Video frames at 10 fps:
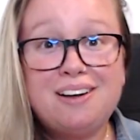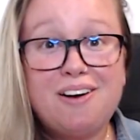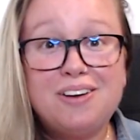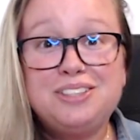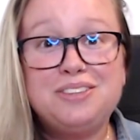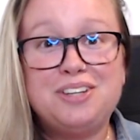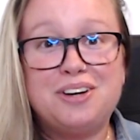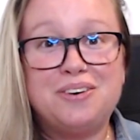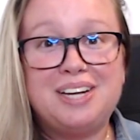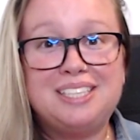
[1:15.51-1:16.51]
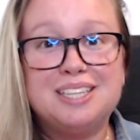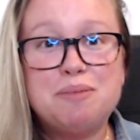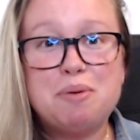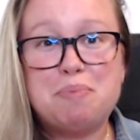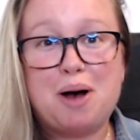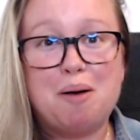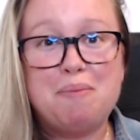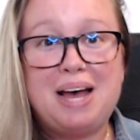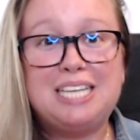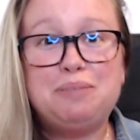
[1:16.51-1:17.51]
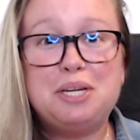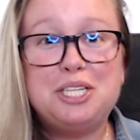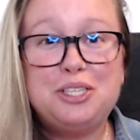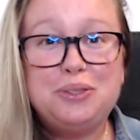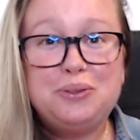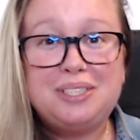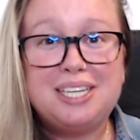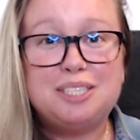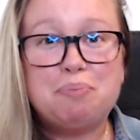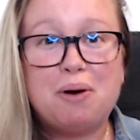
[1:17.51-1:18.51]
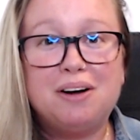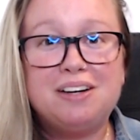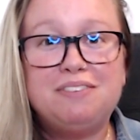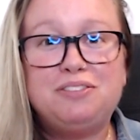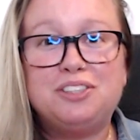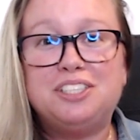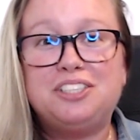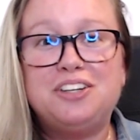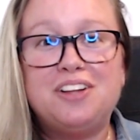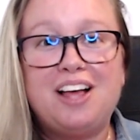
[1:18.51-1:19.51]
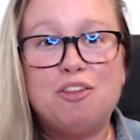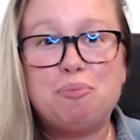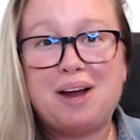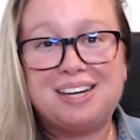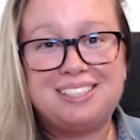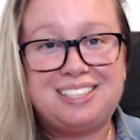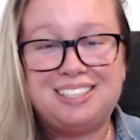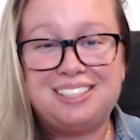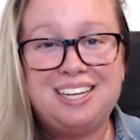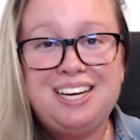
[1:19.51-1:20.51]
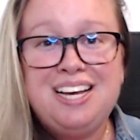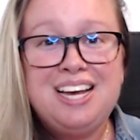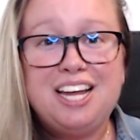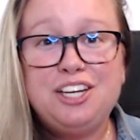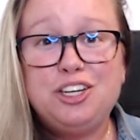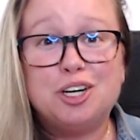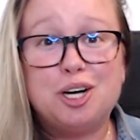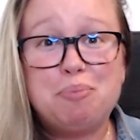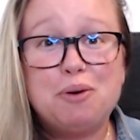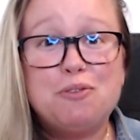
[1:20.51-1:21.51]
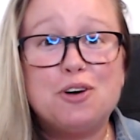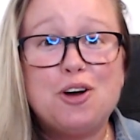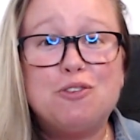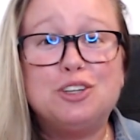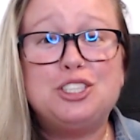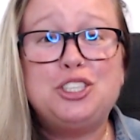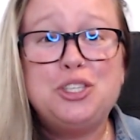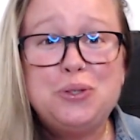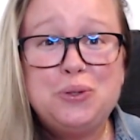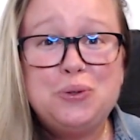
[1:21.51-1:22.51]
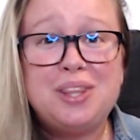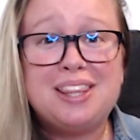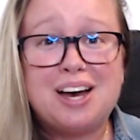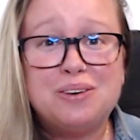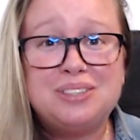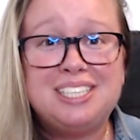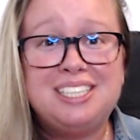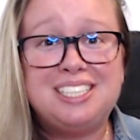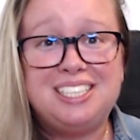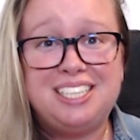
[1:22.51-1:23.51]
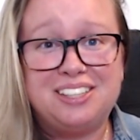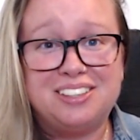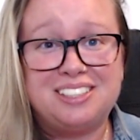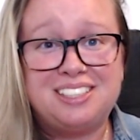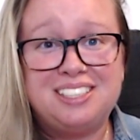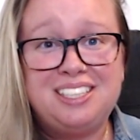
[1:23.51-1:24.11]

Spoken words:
also known as lemon balm, has been used as part of traditional health practices in Europe for over 2,000 years.